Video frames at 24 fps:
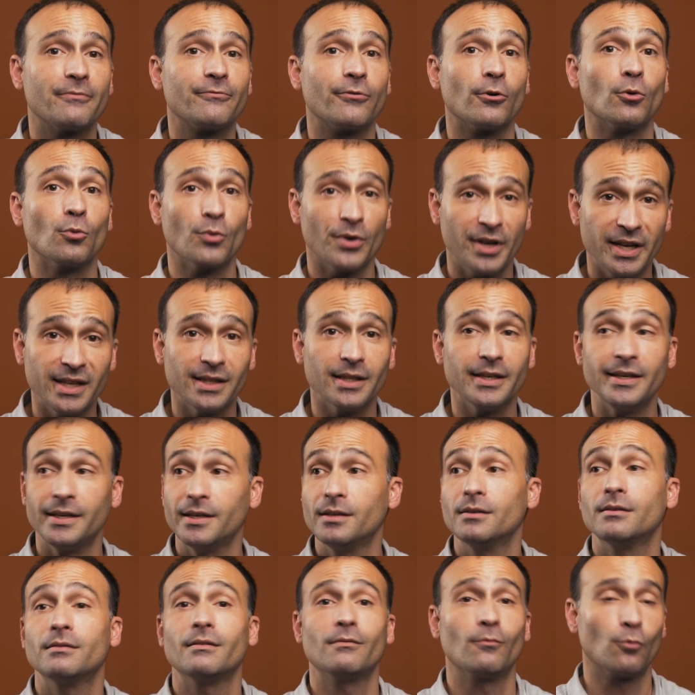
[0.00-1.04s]
for really,
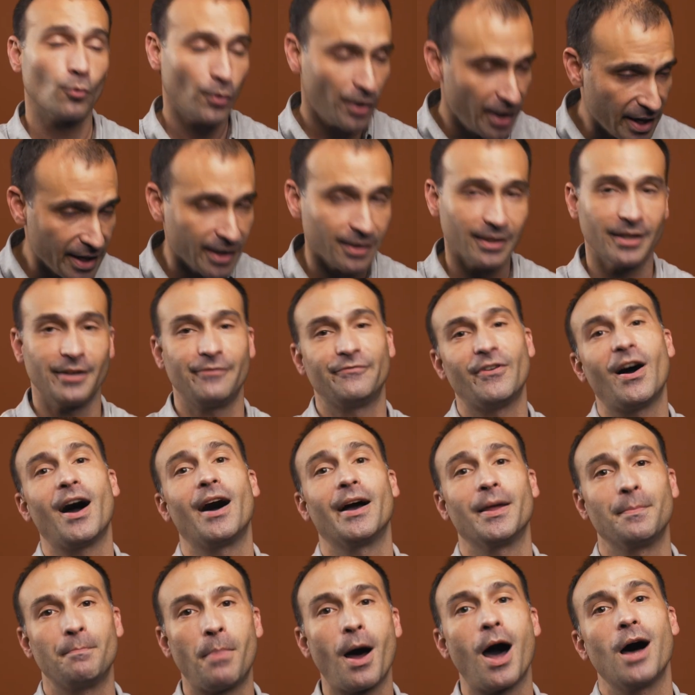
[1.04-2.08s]
really
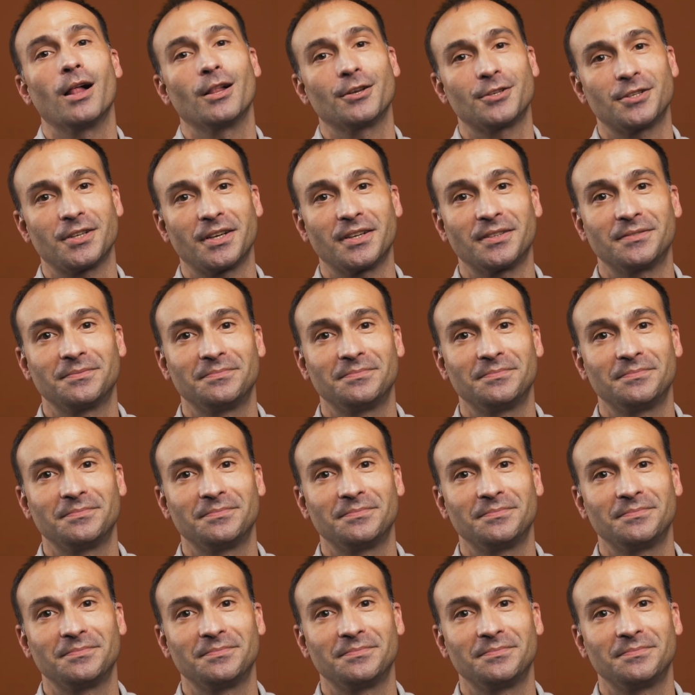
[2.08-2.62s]
fine polishing.